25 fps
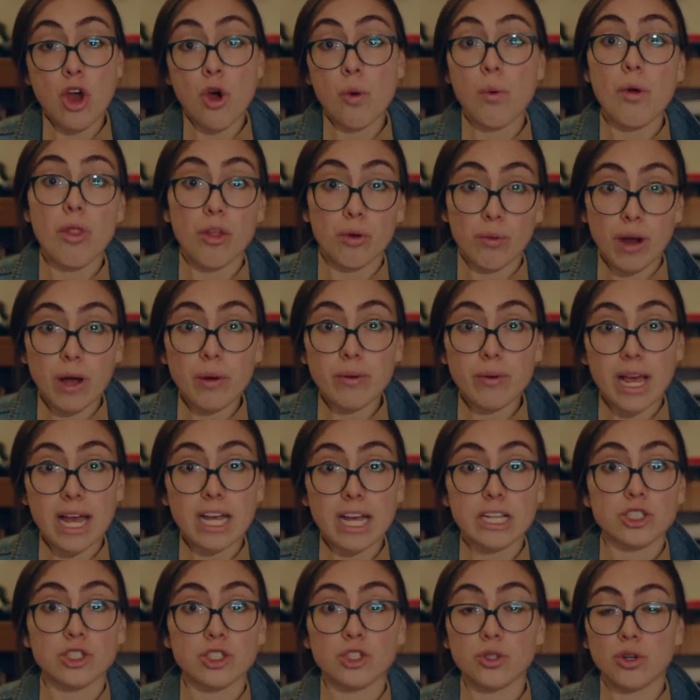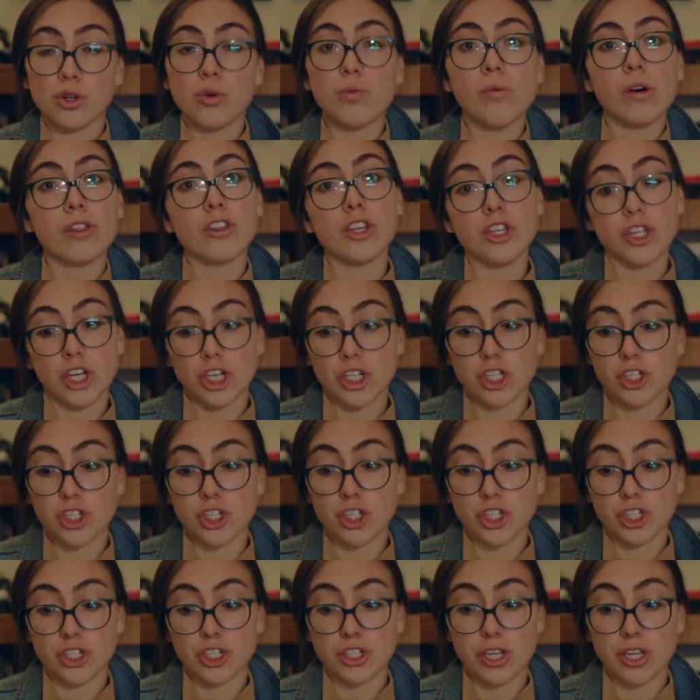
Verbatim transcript: When the round ends, you don't want the judge to just